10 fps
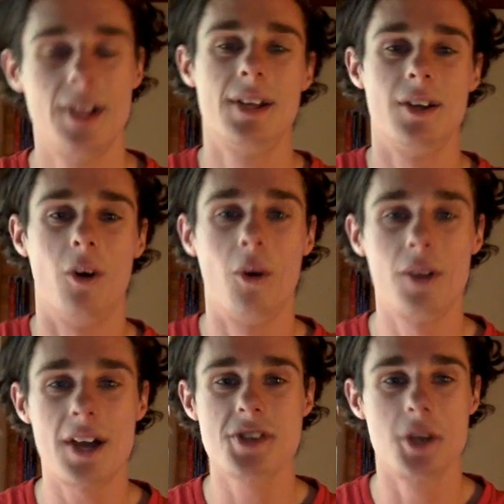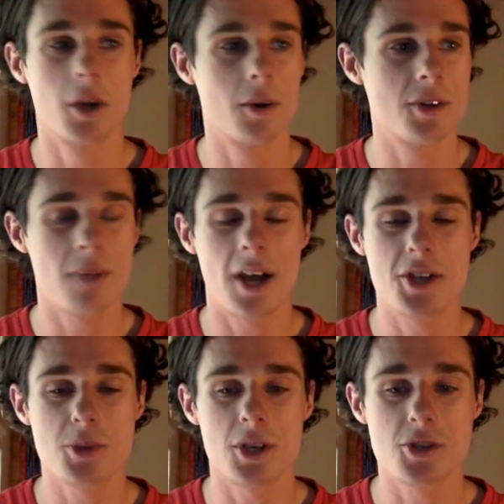all he has to do is play
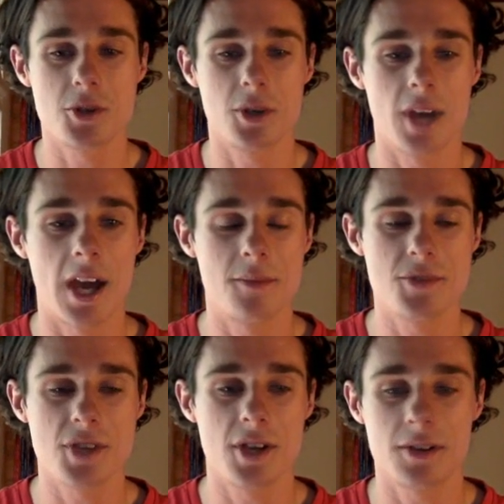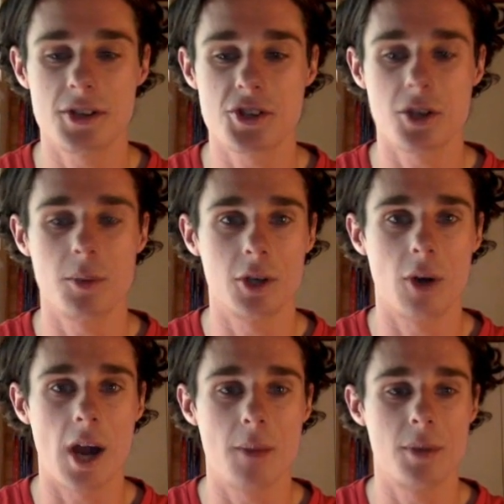22 games, and he's going to be a
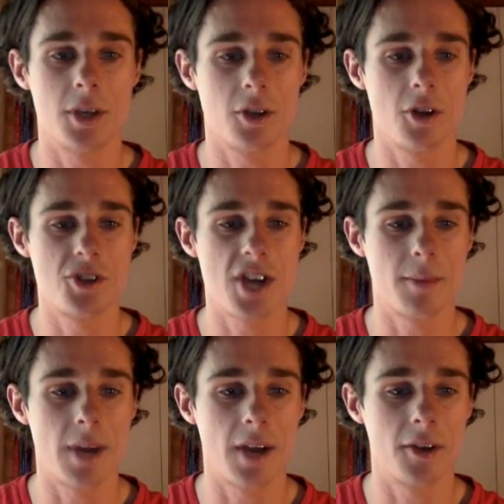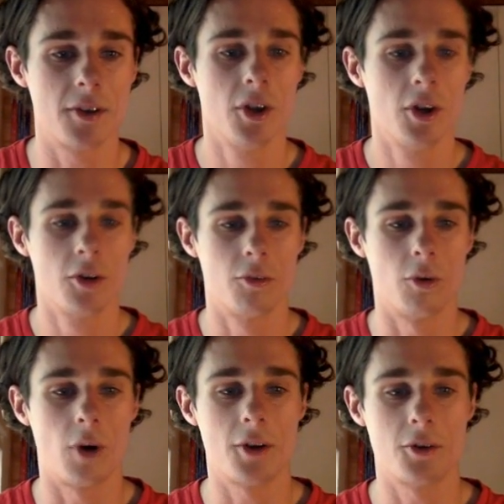great pick. No doubt about it.
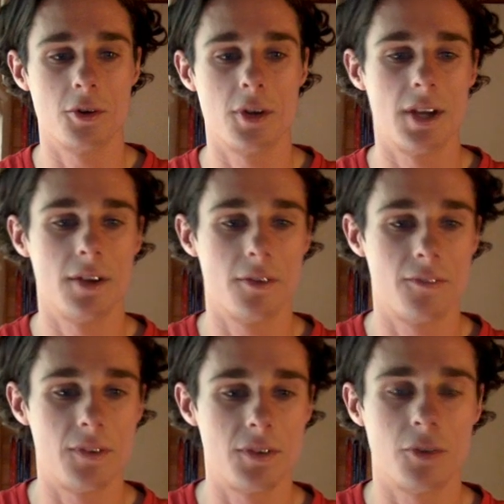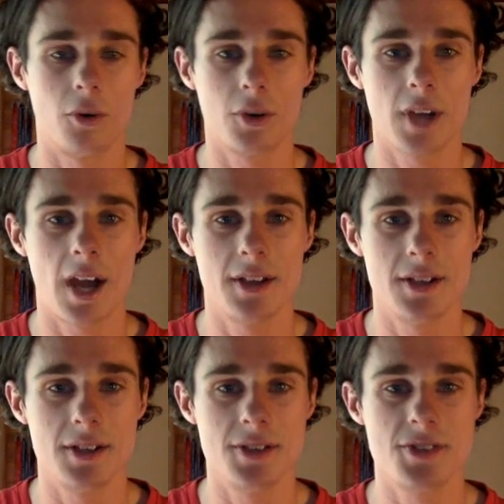
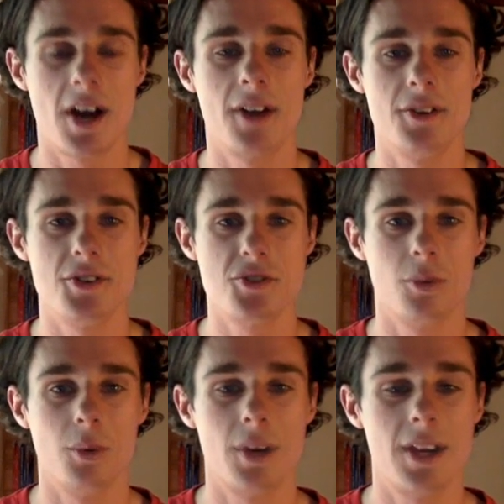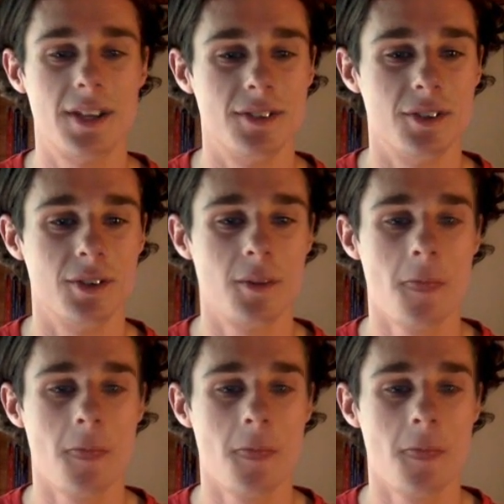454k is unders for what he can do.